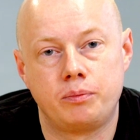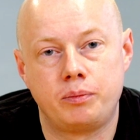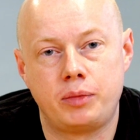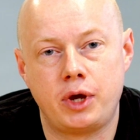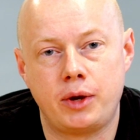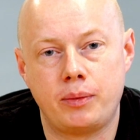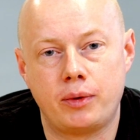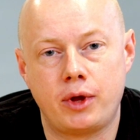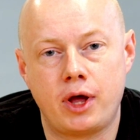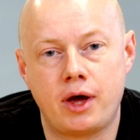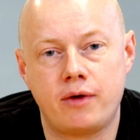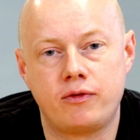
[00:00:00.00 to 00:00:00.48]

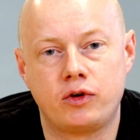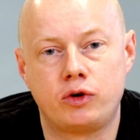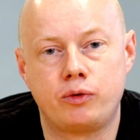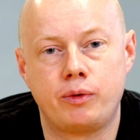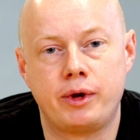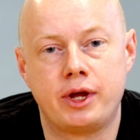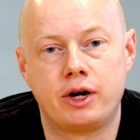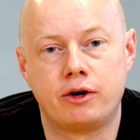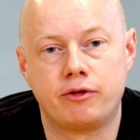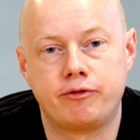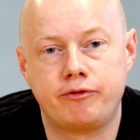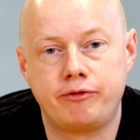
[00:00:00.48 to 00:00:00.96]
People have a
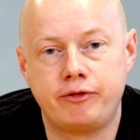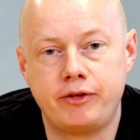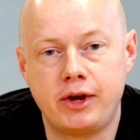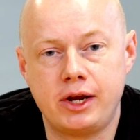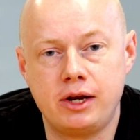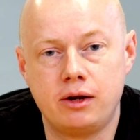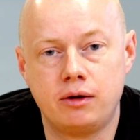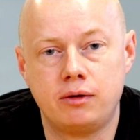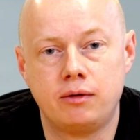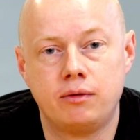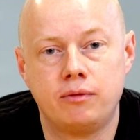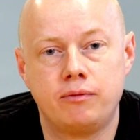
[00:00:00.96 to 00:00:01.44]
greater
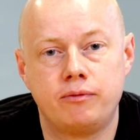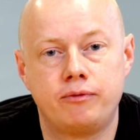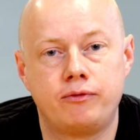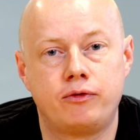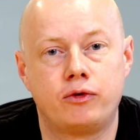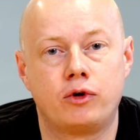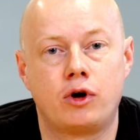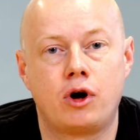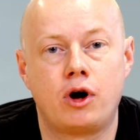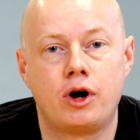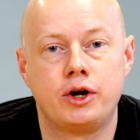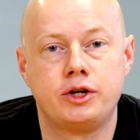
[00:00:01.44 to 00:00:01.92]
feel
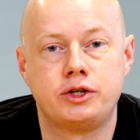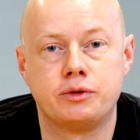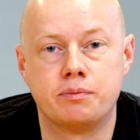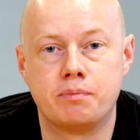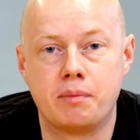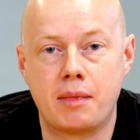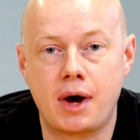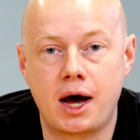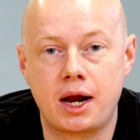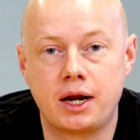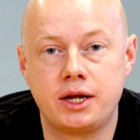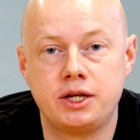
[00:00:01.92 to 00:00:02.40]
for how to
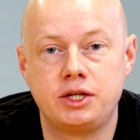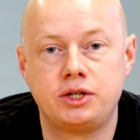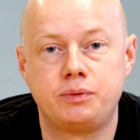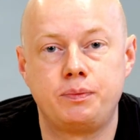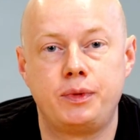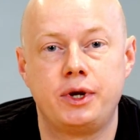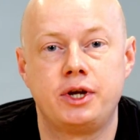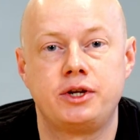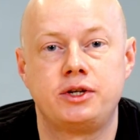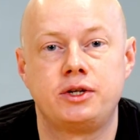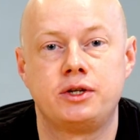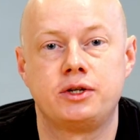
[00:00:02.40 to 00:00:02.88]

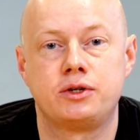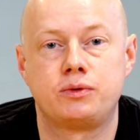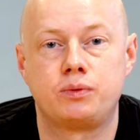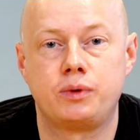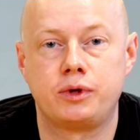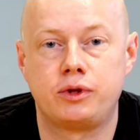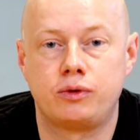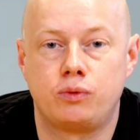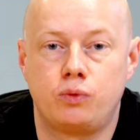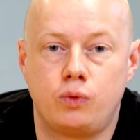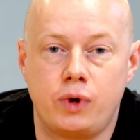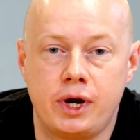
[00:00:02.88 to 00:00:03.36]
manage patients
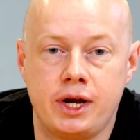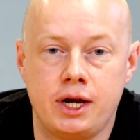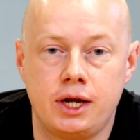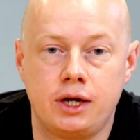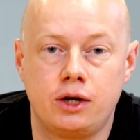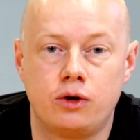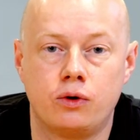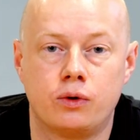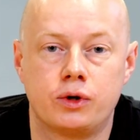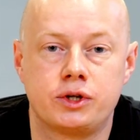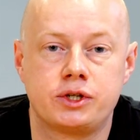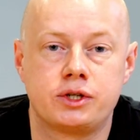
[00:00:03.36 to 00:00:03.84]
with
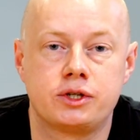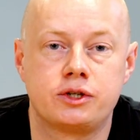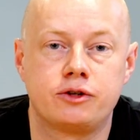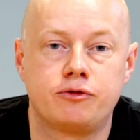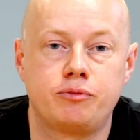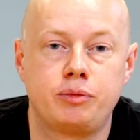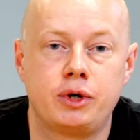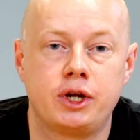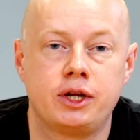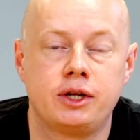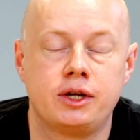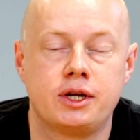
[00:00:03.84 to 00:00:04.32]
weaning courses
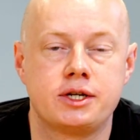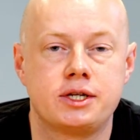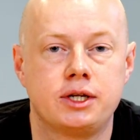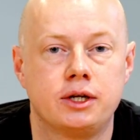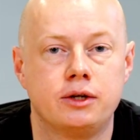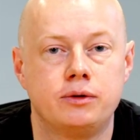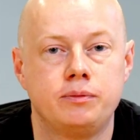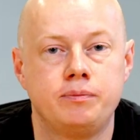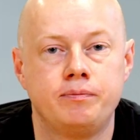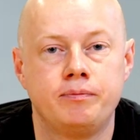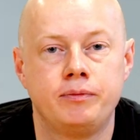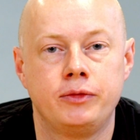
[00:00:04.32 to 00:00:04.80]
of
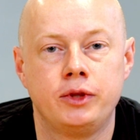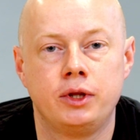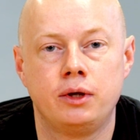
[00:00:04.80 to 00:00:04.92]
prednisolone,